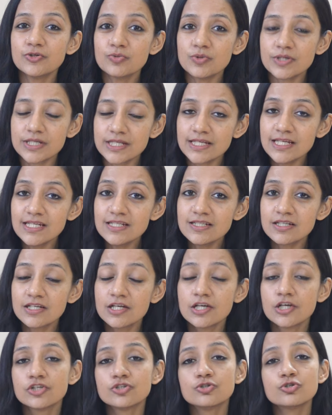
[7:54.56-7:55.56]
to eat,
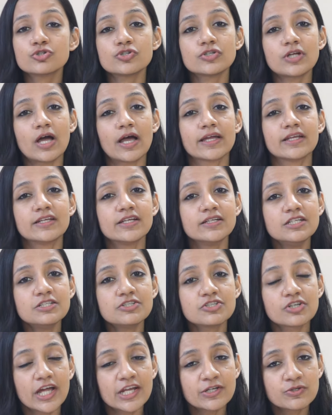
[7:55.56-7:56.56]
you should ideally
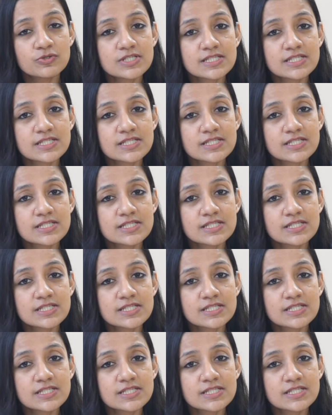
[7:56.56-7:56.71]
try to